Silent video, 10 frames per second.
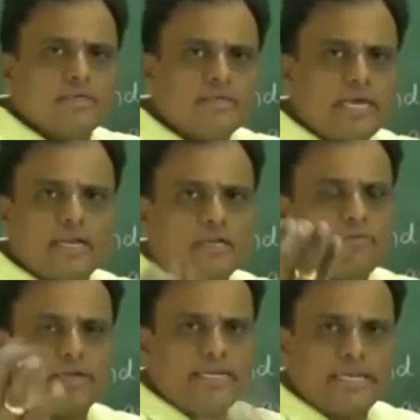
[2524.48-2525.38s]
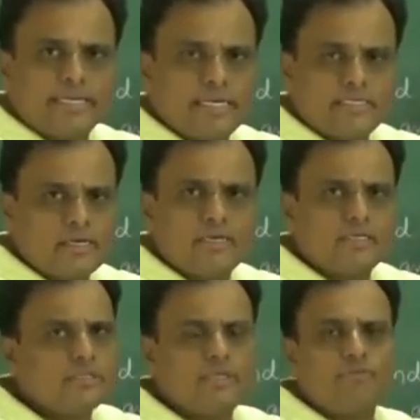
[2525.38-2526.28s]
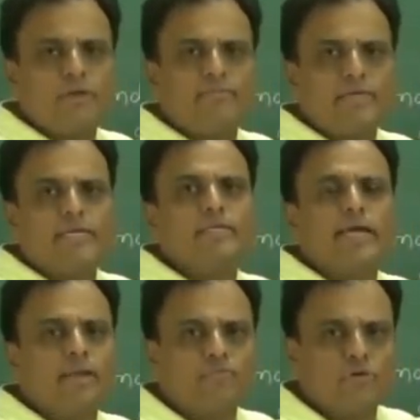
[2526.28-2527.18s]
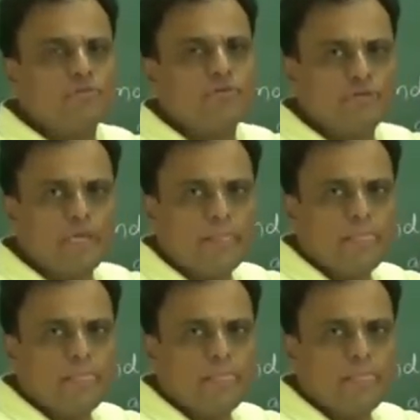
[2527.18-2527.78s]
Directly we can take it as inclination, therefore I have taken tan of 150.